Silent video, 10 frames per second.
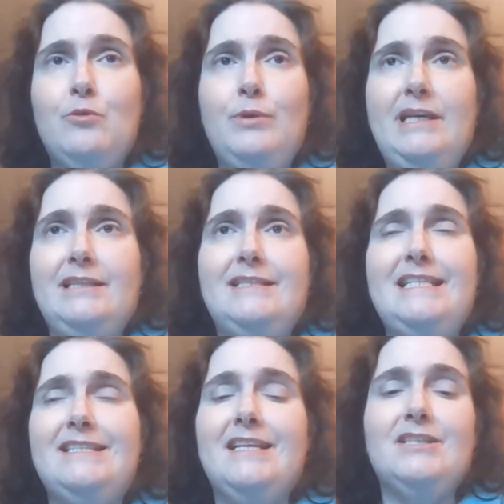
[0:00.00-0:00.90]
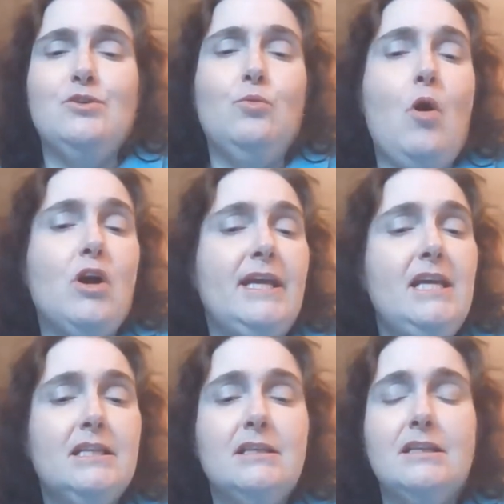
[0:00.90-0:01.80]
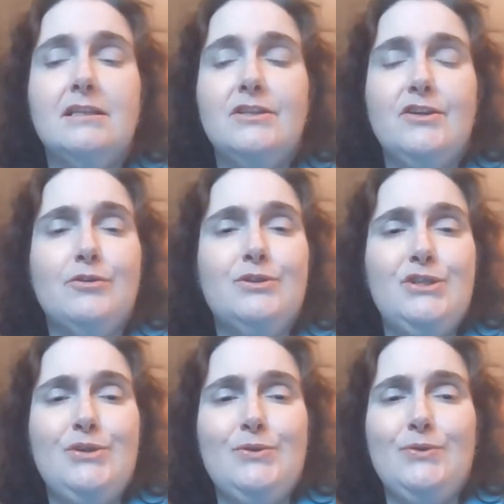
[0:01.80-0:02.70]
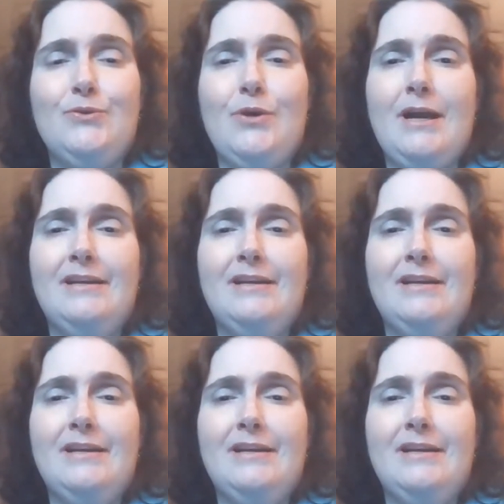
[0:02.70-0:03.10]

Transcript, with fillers: We didn't get to walk in, you know, to